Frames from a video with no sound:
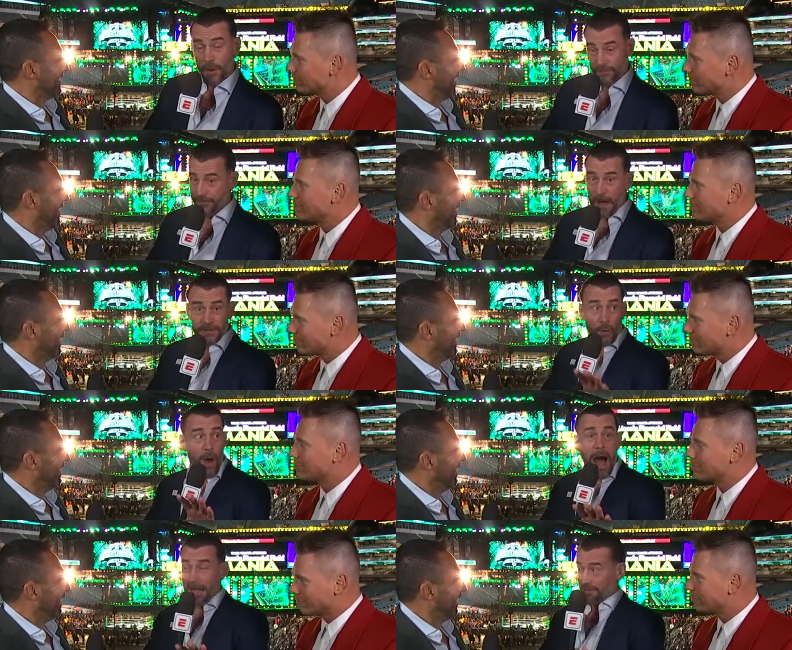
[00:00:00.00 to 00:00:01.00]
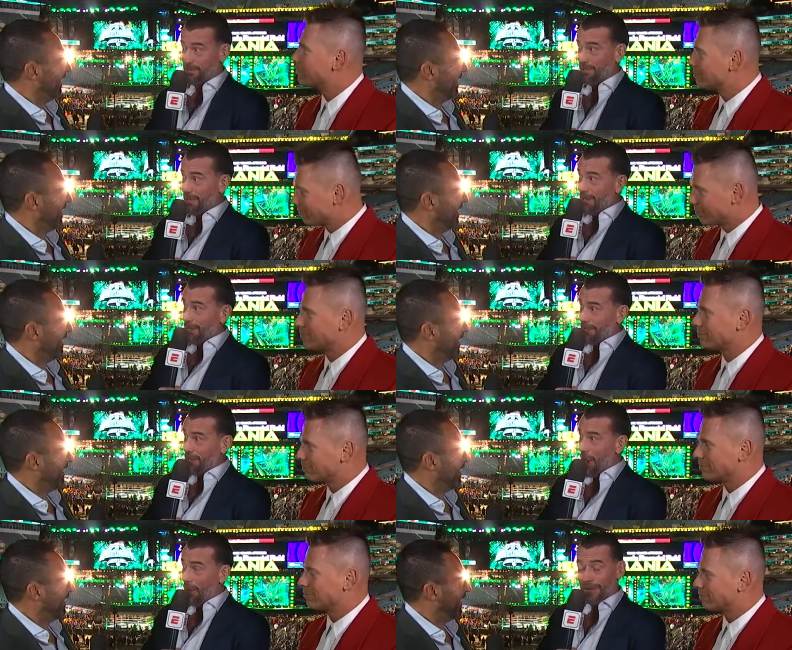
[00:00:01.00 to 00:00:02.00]
Speaker 1: They're fun to watch you
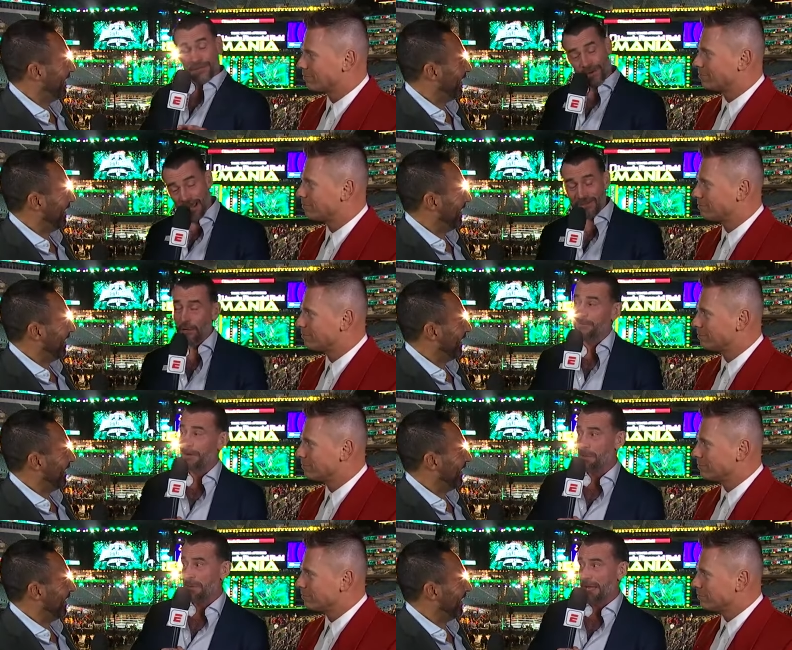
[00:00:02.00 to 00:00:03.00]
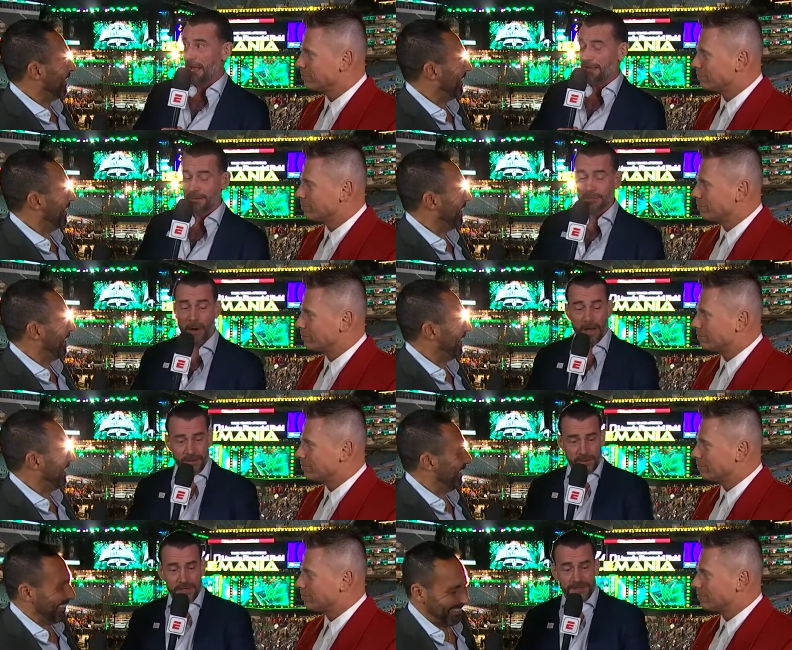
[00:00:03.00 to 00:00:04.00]
know, they're not so fun to be in, but
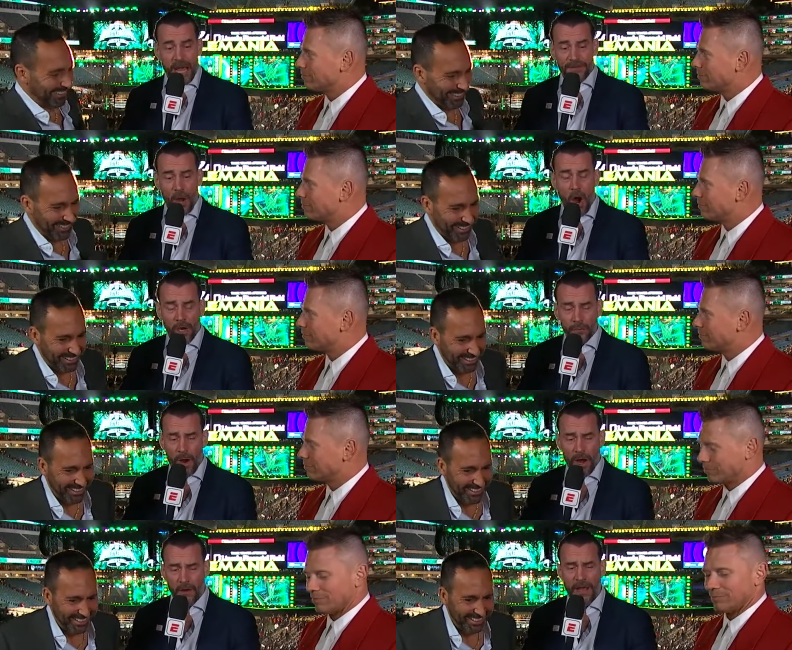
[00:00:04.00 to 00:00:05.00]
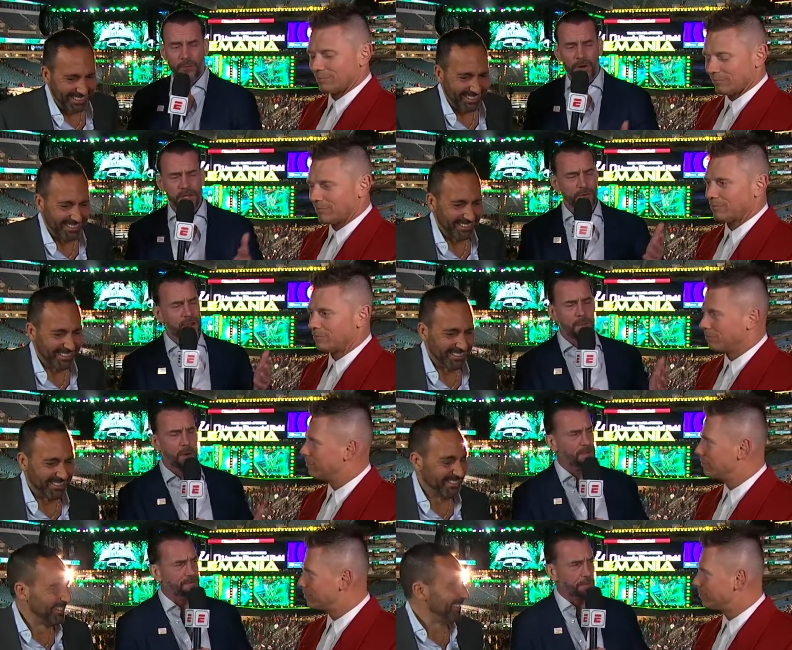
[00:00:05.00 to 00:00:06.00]
he's got the hardware, and what a great
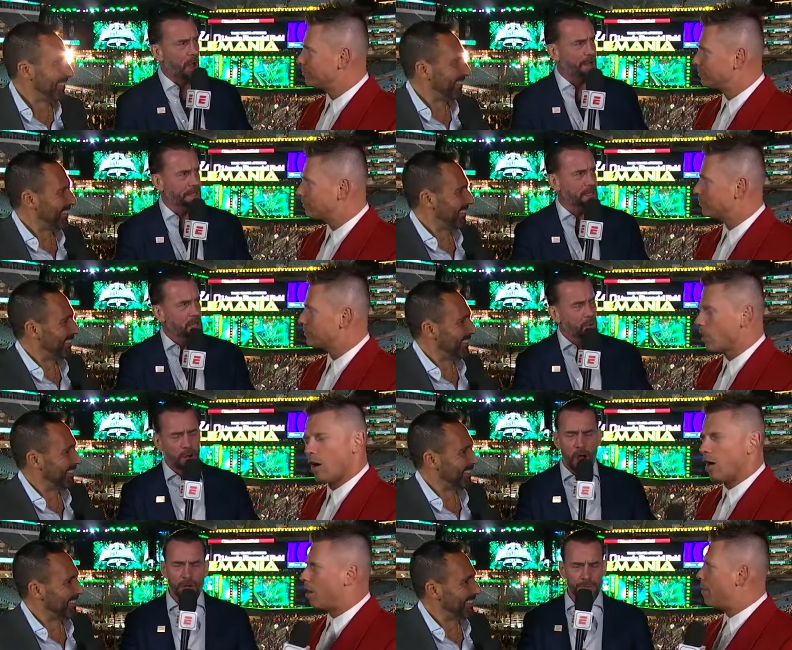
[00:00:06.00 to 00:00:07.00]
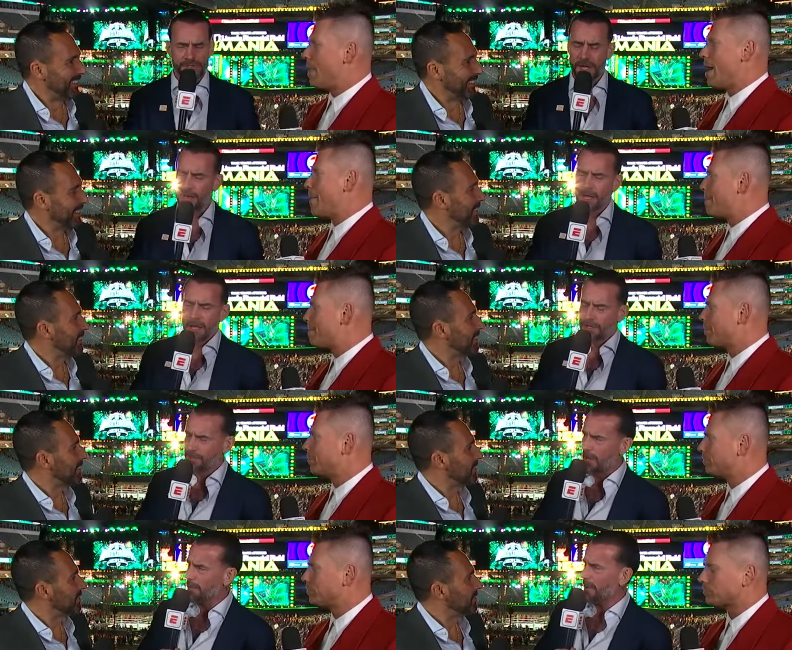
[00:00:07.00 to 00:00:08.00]
moment for Ronnie. 100%. You
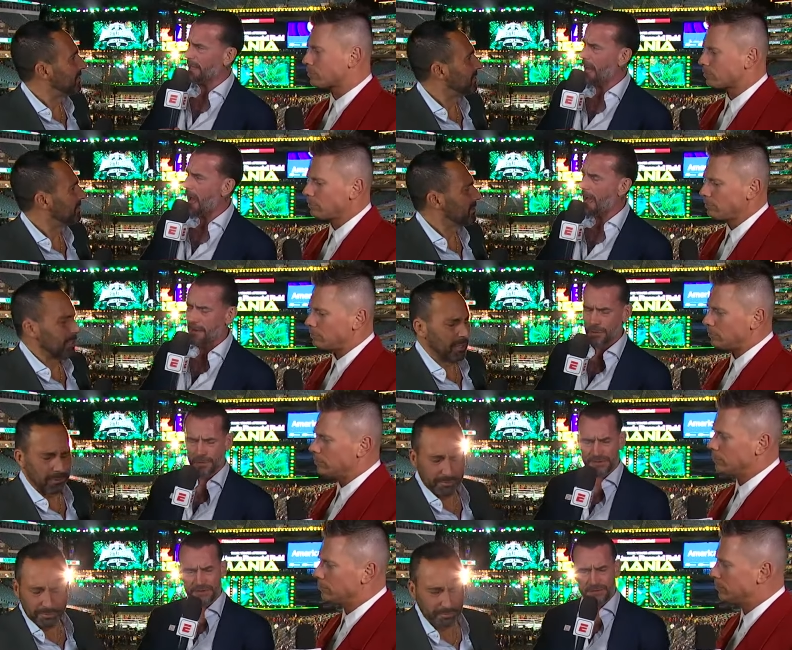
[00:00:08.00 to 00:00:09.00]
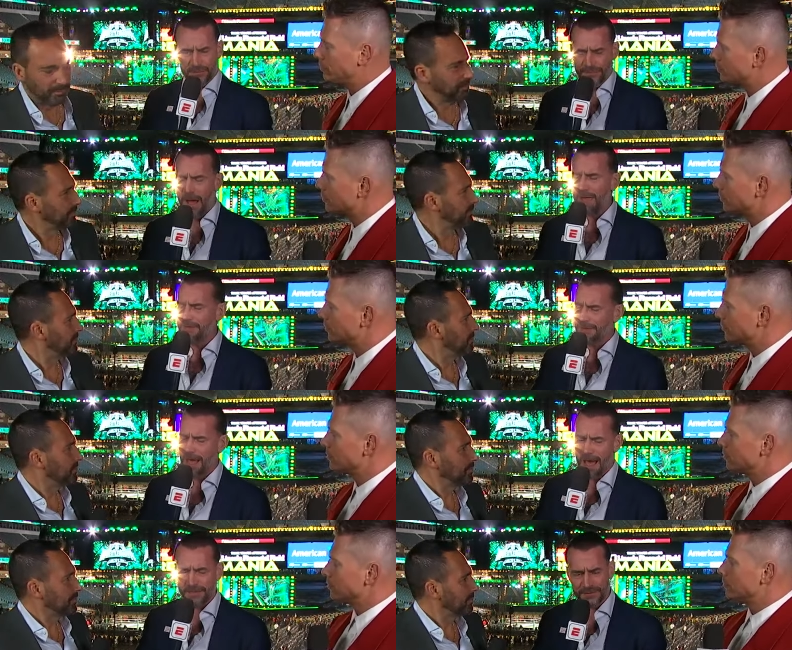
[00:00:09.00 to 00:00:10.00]
talk about a guy who has defied the
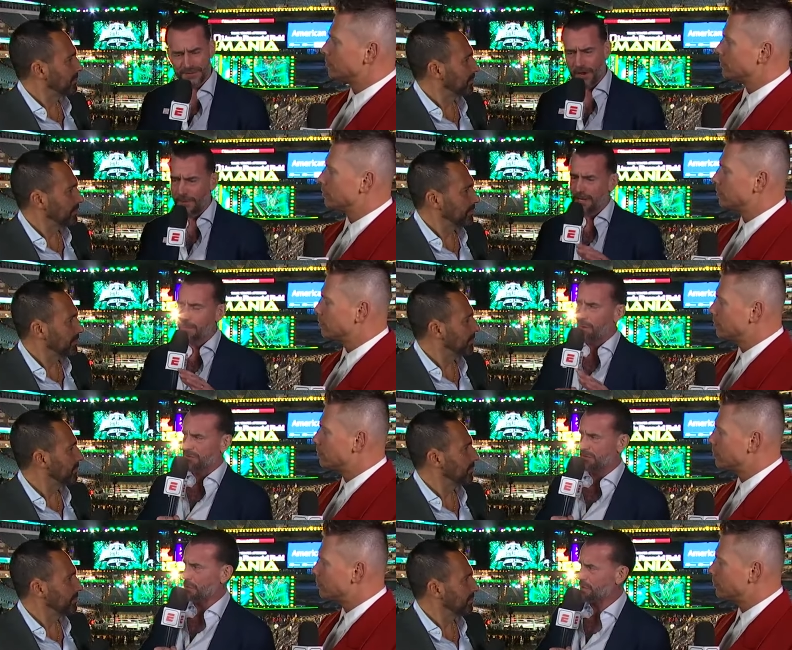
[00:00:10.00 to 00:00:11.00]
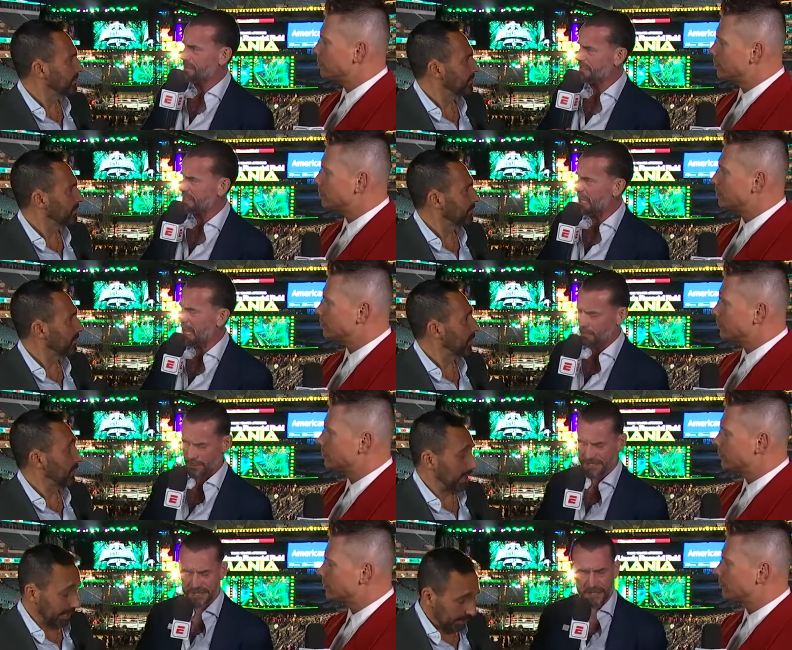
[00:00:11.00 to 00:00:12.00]
odds. You talk about him almost losing his leg
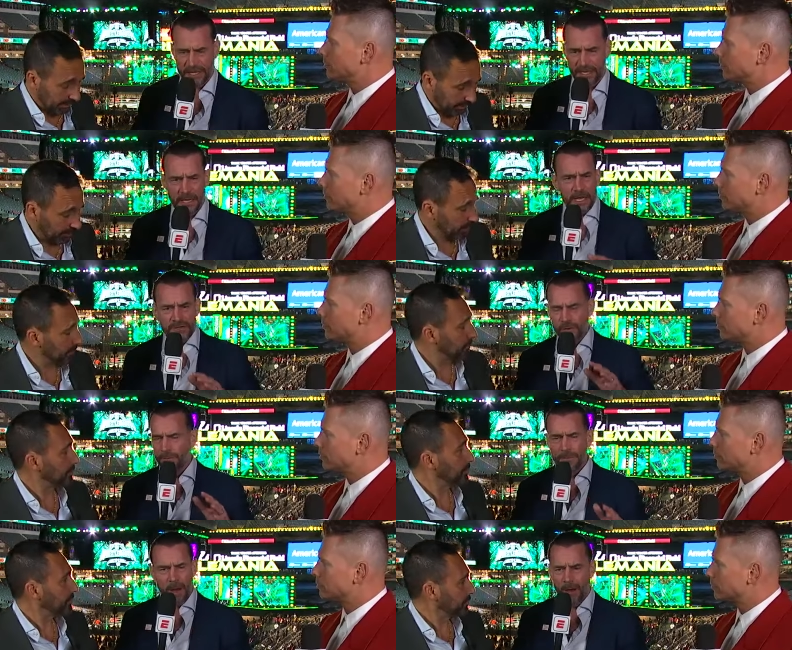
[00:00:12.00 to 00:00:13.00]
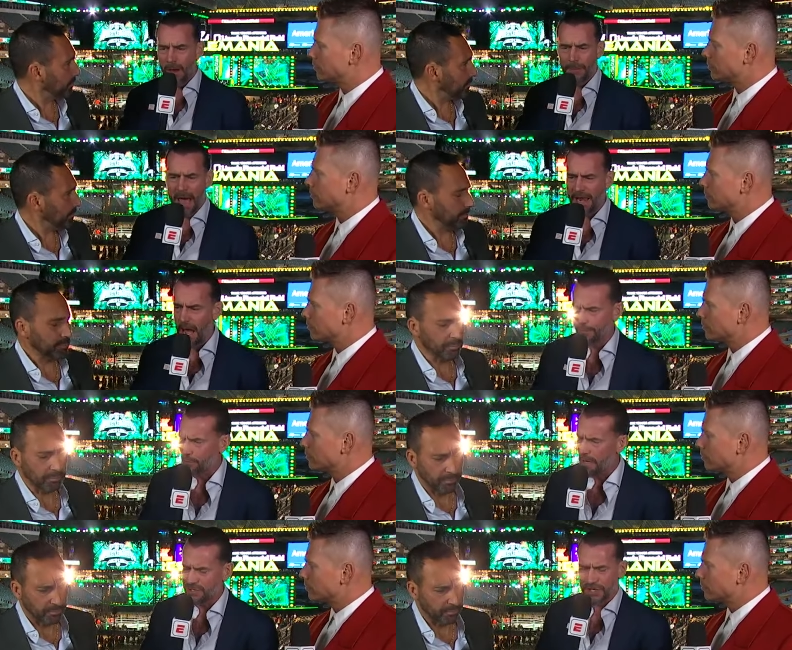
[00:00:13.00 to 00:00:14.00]
recently yes. to a, a, bad
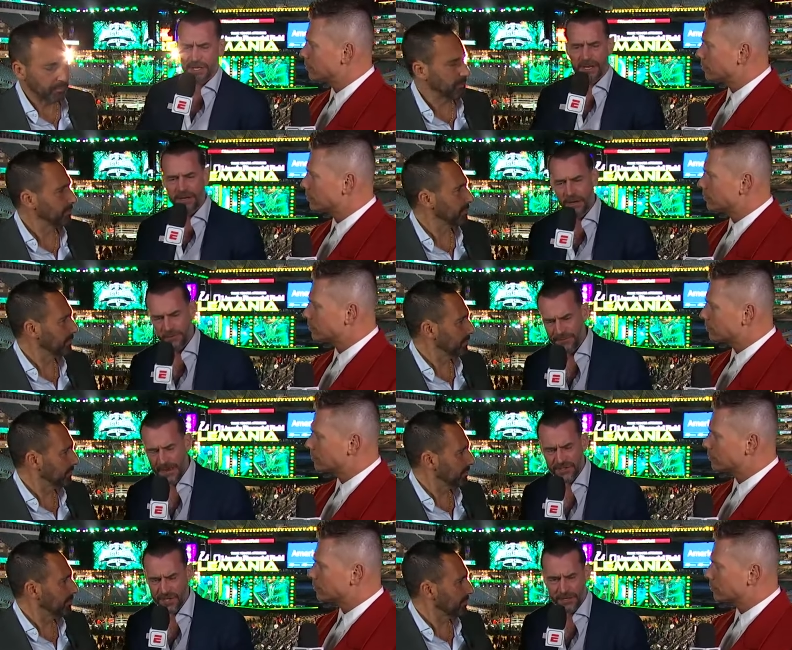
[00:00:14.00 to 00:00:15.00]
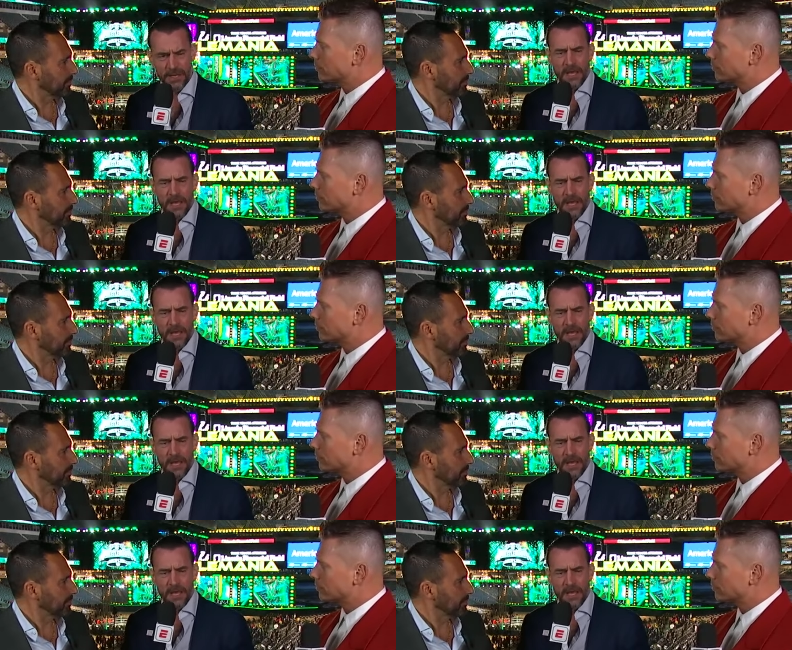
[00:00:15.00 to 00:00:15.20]
operation and an infection.